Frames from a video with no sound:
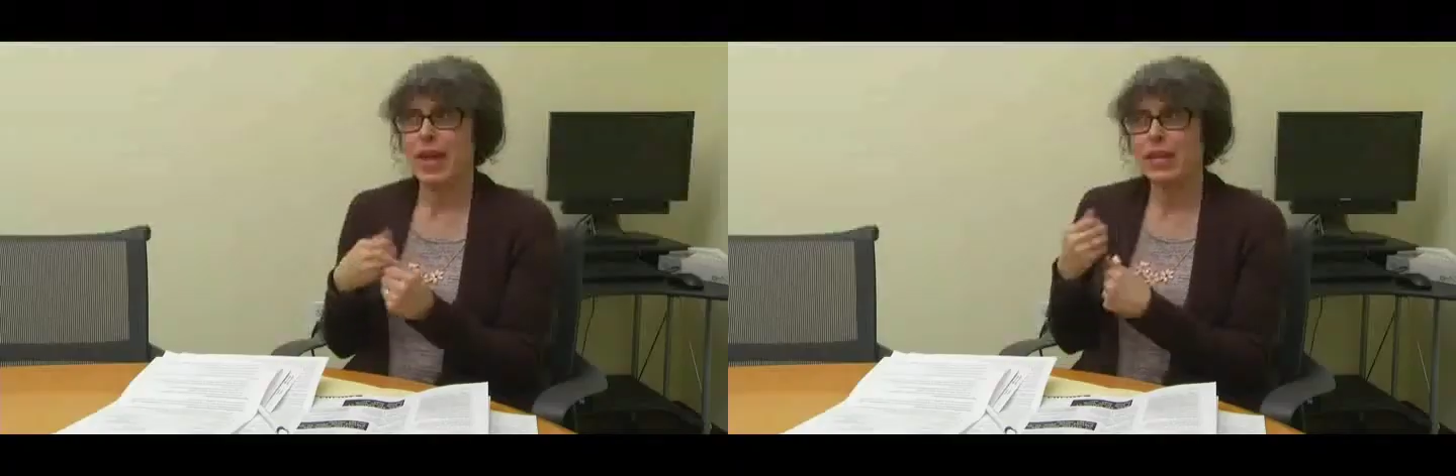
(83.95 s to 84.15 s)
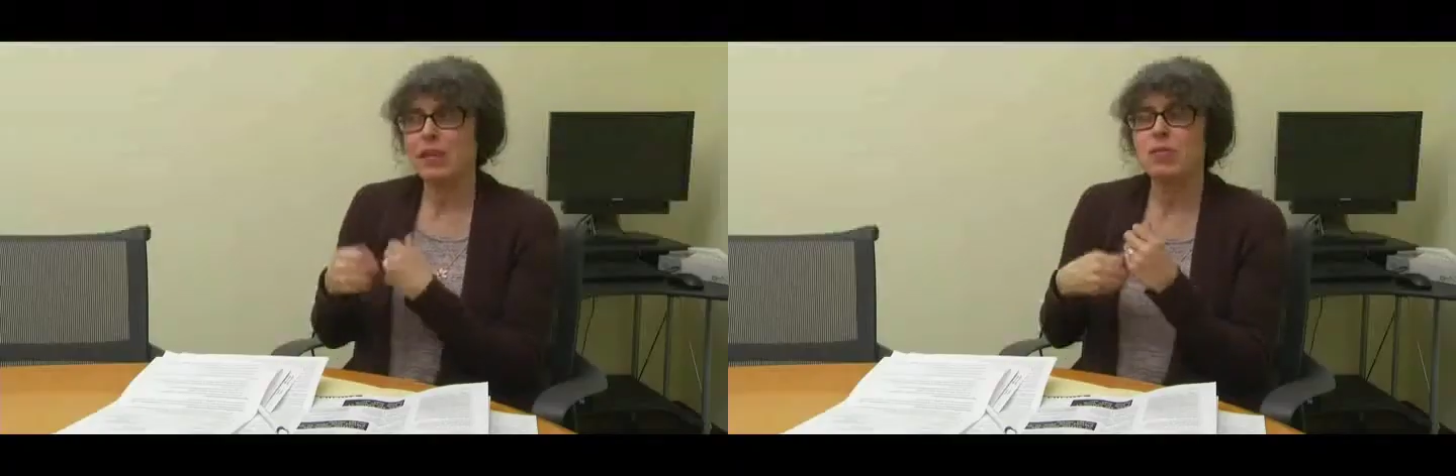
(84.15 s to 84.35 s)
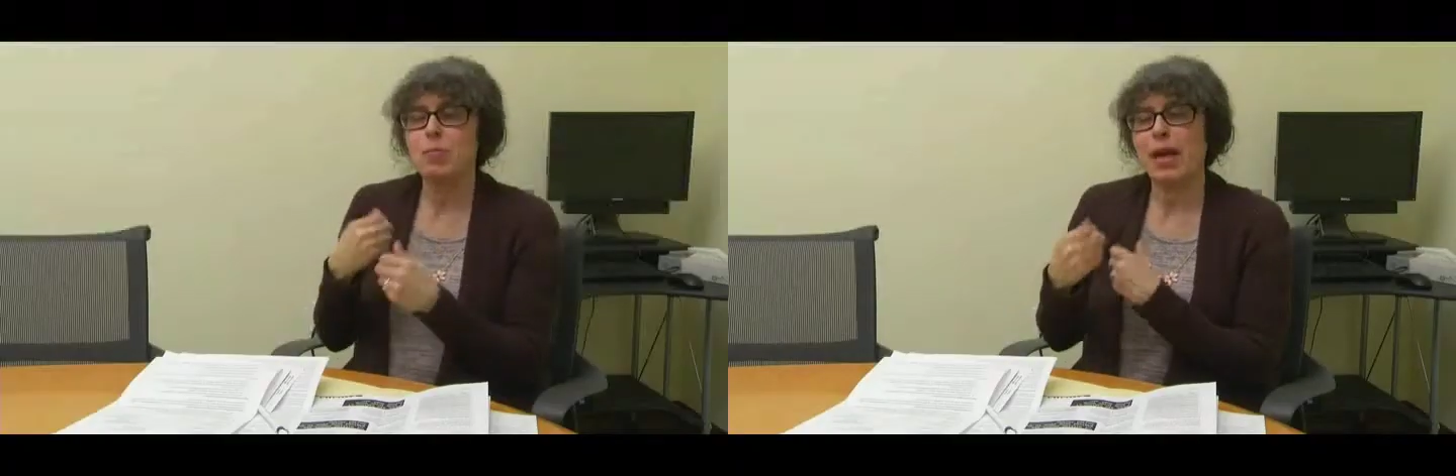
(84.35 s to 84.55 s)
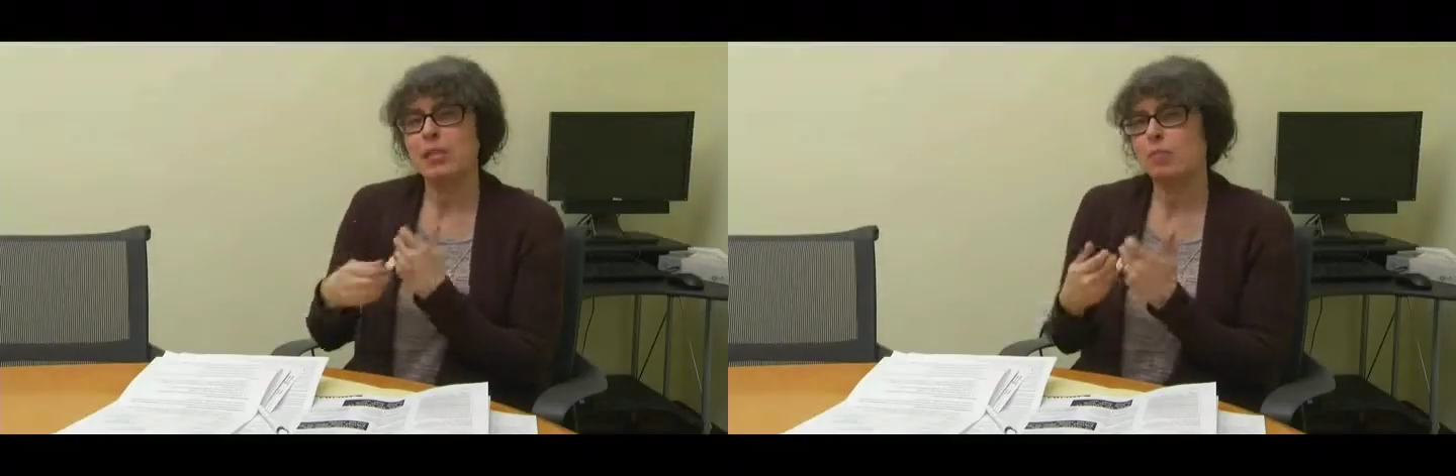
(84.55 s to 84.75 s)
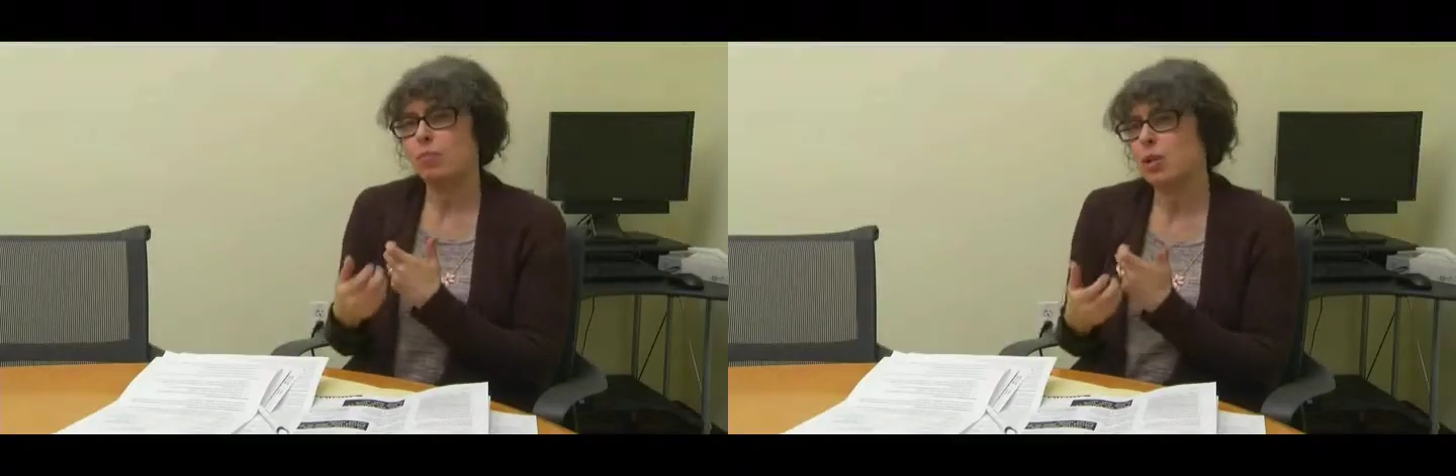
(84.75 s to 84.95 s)
It gives them
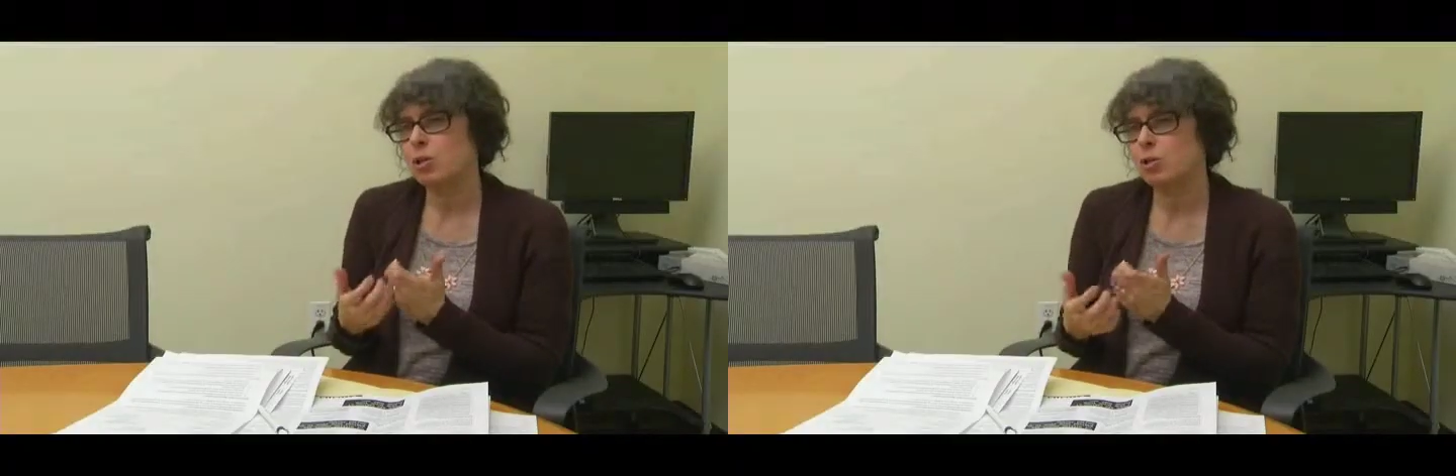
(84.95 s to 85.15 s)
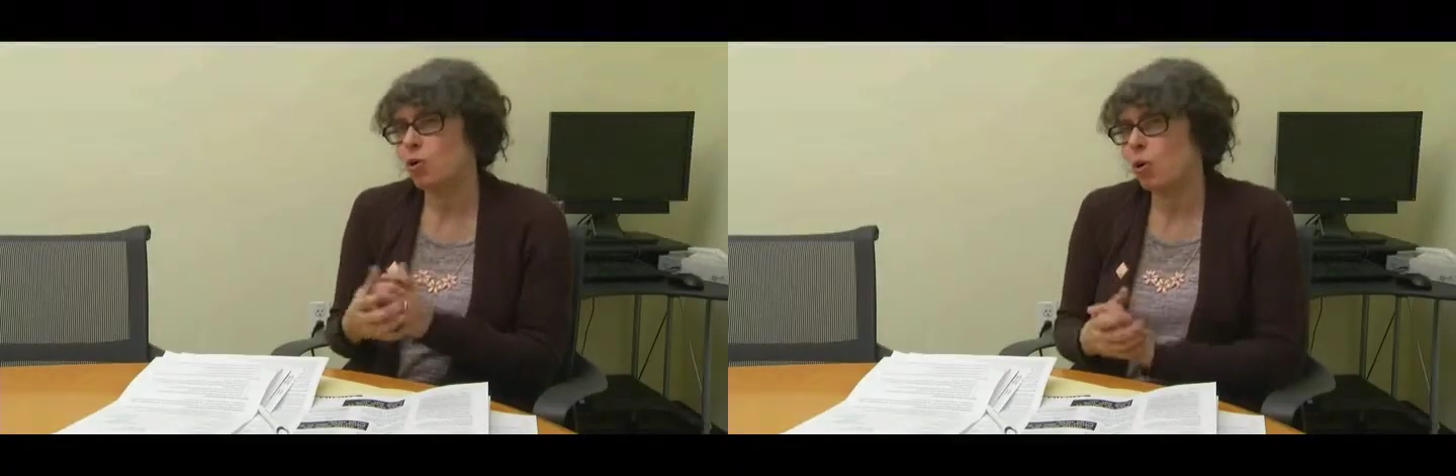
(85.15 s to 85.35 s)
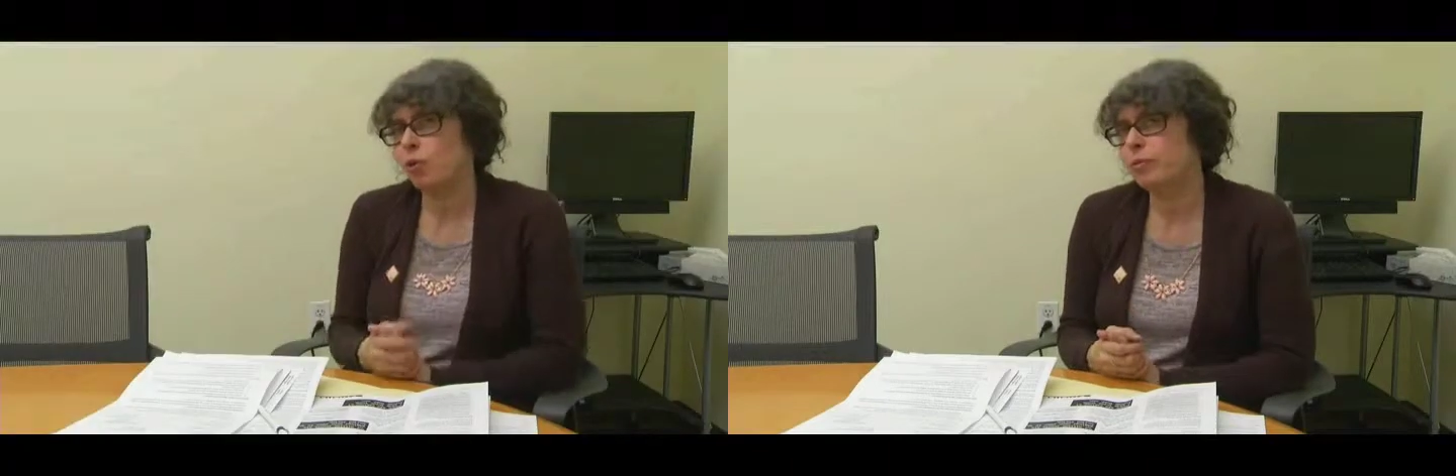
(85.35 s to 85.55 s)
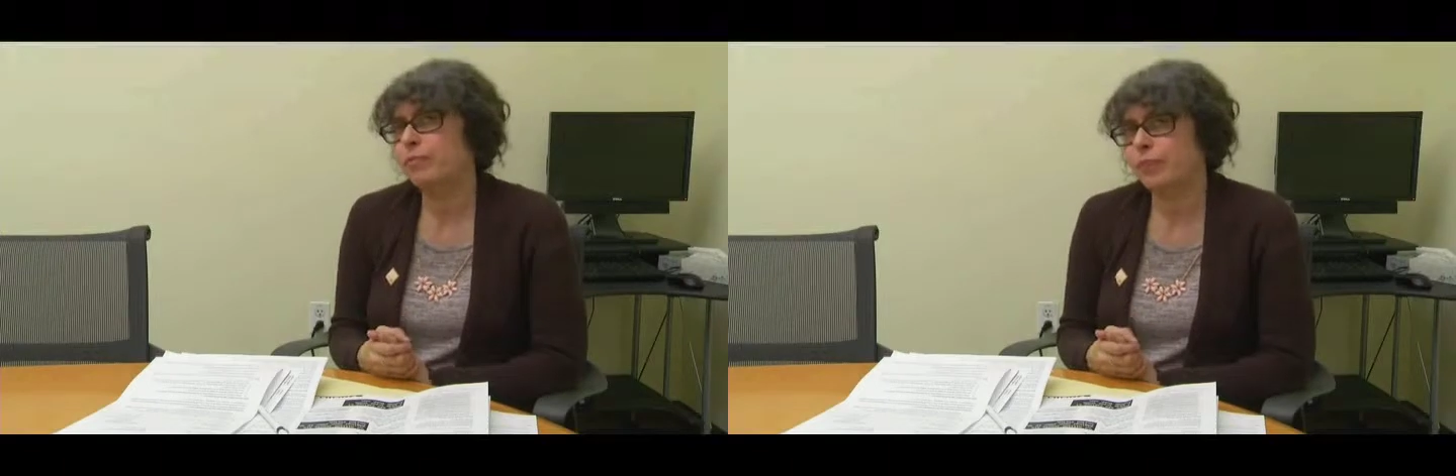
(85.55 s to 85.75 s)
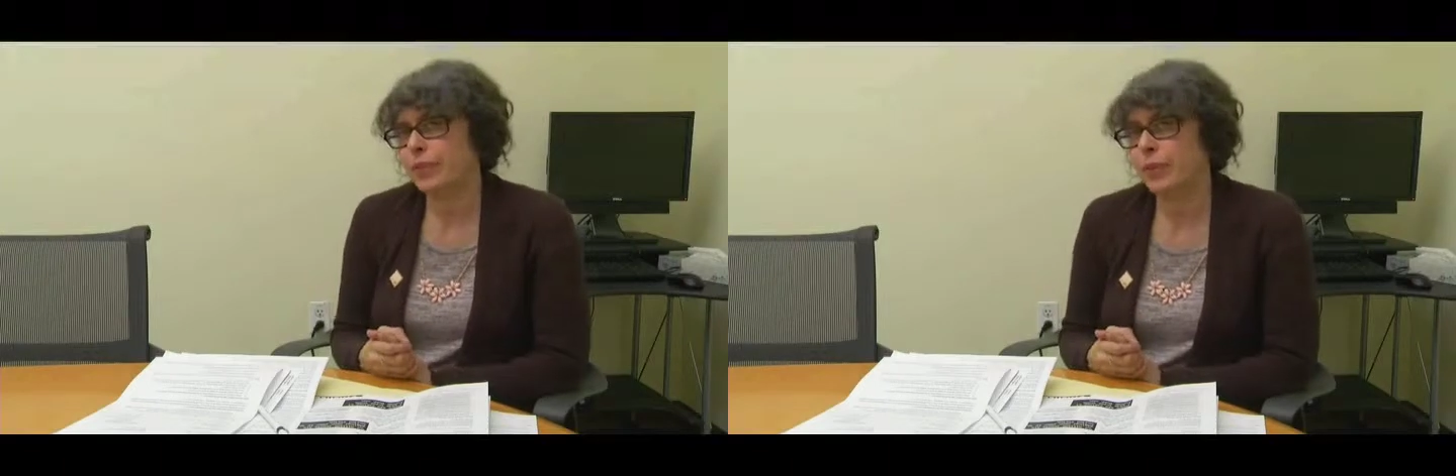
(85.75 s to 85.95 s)
back some control.